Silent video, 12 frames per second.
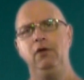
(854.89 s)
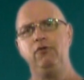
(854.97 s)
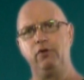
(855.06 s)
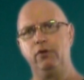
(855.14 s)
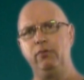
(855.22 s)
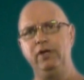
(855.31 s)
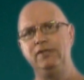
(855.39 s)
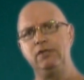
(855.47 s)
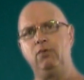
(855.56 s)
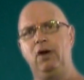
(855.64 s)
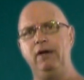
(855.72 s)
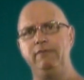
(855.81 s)
So the
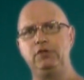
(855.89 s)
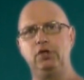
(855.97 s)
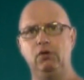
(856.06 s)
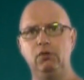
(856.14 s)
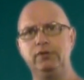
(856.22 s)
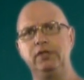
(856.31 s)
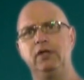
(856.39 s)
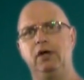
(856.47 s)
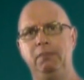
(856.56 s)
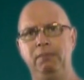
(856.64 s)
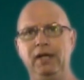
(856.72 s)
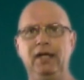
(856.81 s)
reason why I've chosen
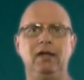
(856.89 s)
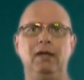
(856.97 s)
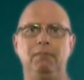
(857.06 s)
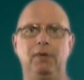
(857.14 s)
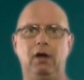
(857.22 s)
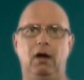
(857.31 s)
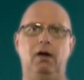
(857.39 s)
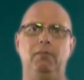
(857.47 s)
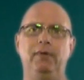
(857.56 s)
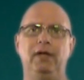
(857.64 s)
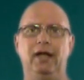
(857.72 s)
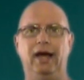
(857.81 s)
a medium
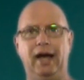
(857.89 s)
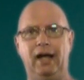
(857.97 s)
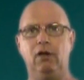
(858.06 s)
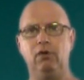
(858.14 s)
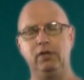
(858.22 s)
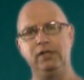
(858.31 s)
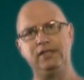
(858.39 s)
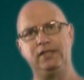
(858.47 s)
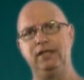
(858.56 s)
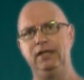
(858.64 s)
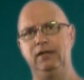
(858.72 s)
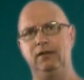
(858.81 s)
carbon alloy
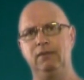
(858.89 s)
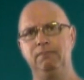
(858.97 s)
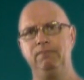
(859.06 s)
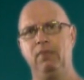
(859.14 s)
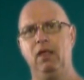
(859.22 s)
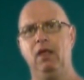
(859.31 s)
steel